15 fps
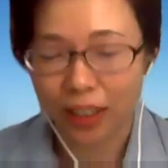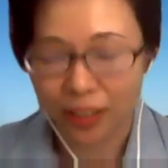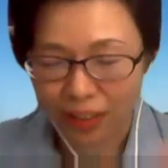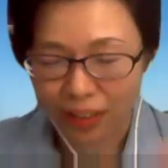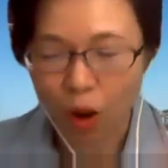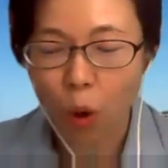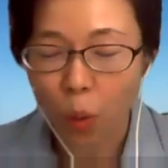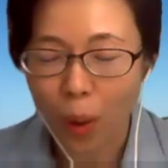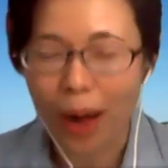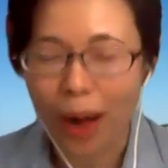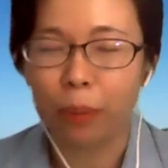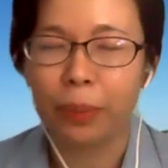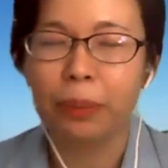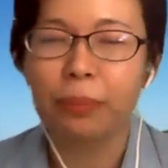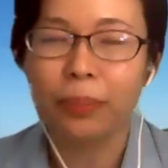the whole
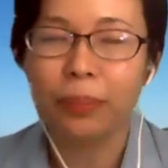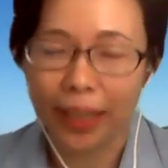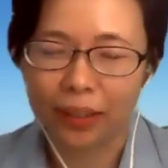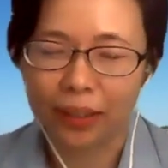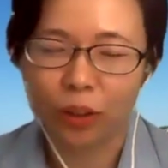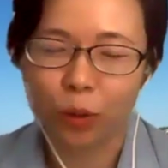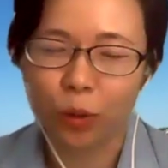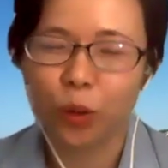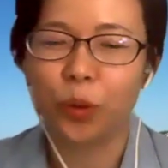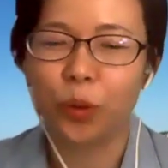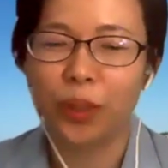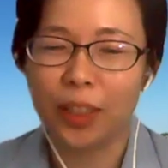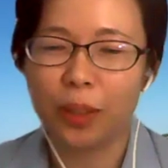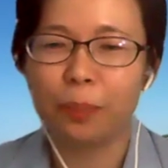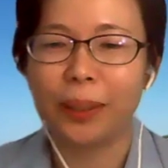album, and also
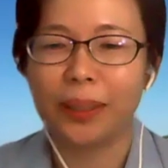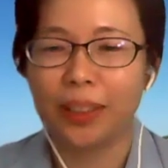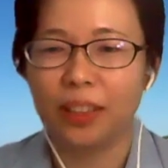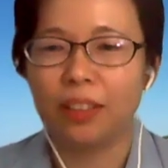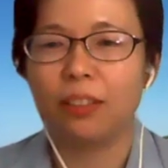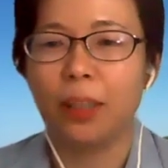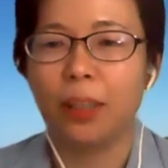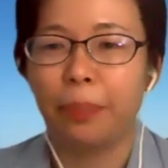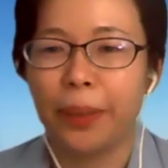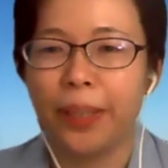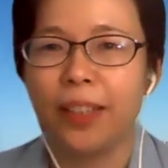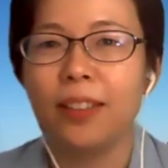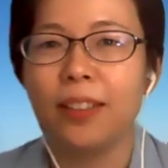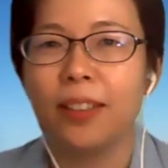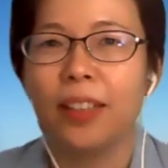this particular
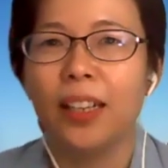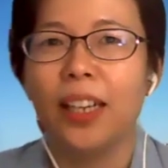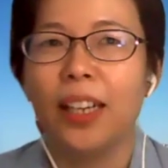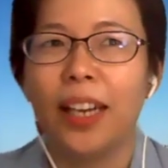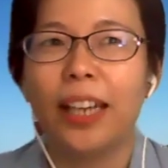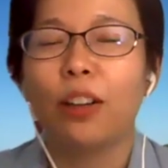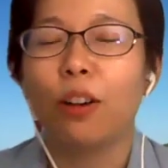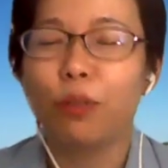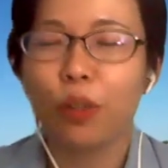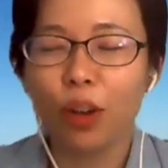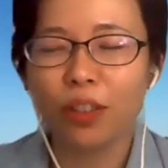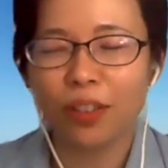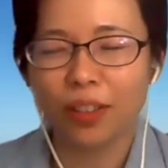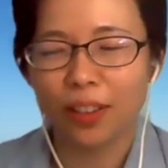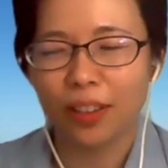piece. And of
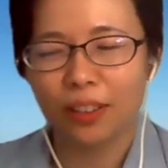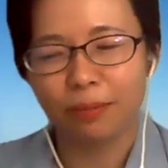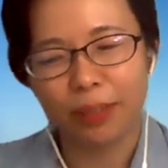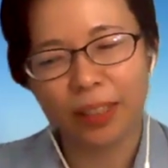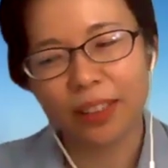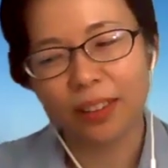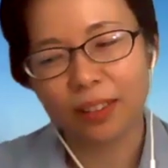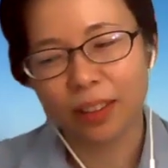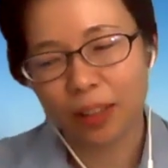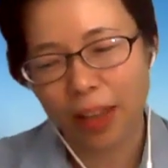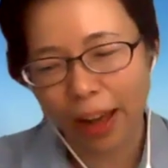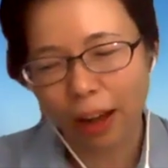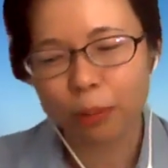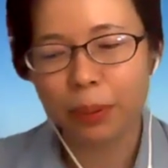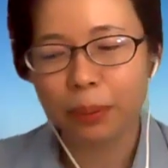course, in the
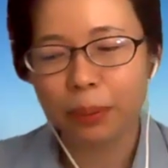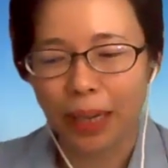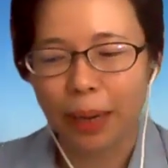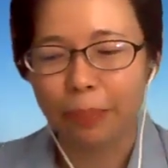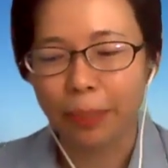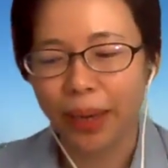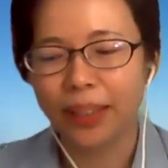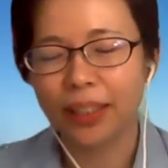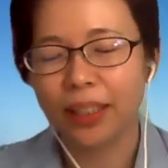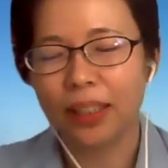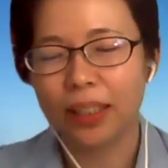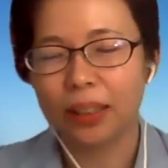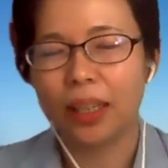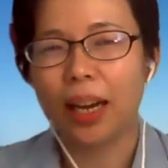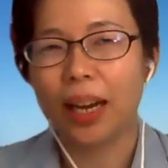album there are
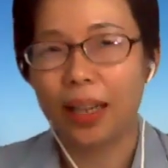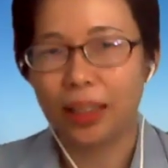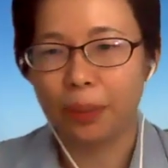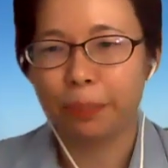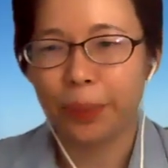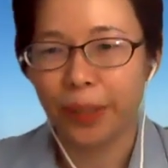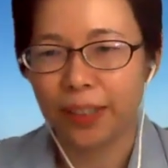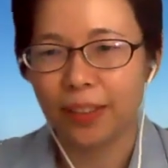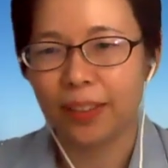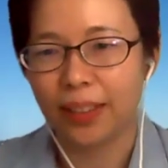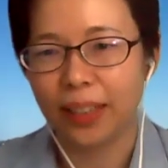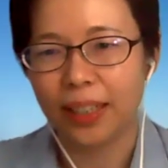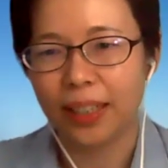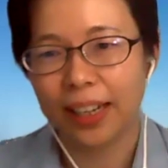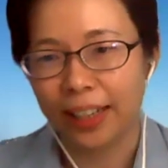many other pieces
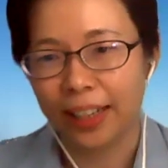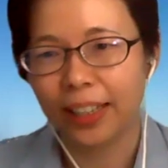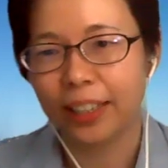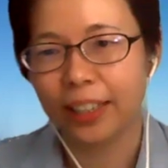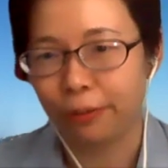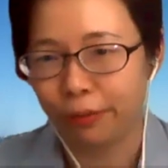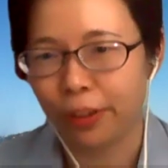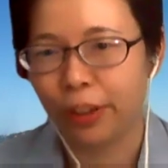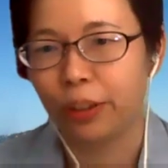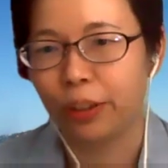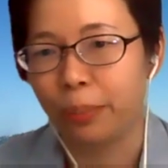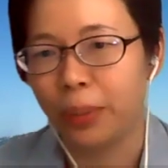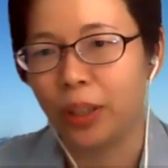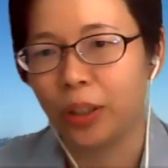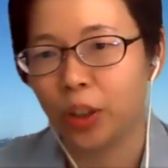that I like it very
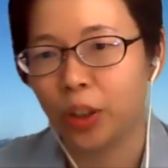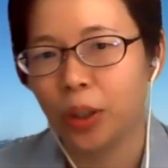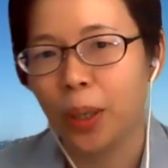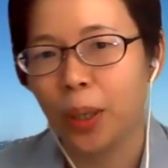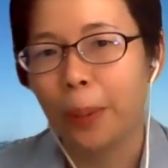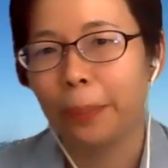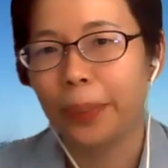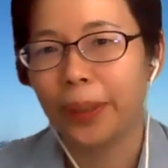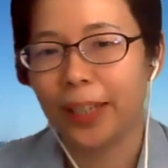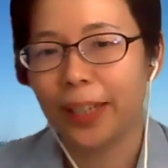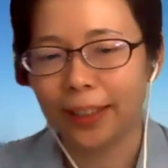much. But I